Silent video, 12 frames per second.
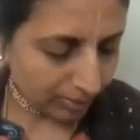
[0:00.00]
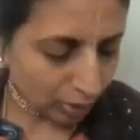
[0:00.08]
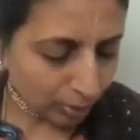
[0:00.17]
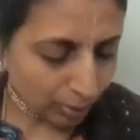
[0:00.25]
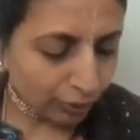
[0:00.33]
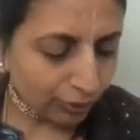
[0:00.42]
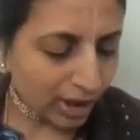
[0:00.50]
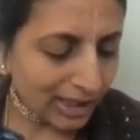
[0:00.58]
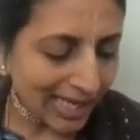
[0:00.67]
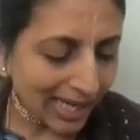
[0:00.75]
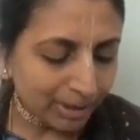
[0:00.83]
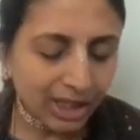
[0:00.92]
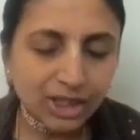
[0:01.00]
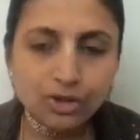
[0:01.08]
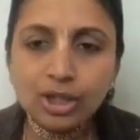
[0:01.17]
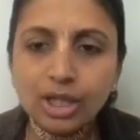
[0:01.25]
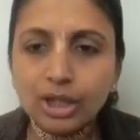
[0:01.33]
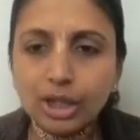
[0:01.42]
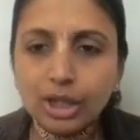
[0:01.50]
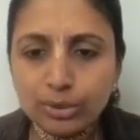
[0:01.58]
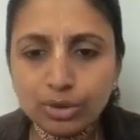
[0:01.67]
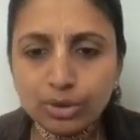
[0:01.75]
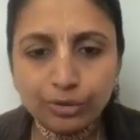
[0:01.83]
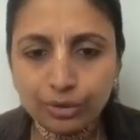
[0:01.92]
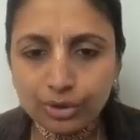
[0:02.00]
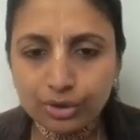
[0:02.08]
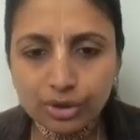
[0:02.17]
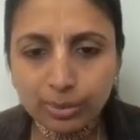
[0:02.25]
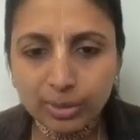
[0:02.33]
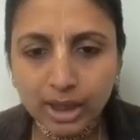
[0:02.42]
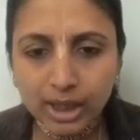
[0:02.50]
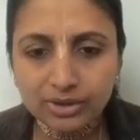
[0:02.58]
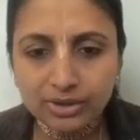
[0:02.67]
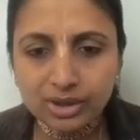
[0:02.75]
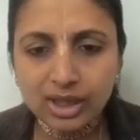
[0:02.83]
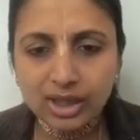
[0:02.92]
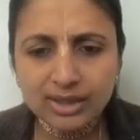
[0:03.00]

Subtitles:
remove the lamentation and illusion of Yudhishthira Maharaj.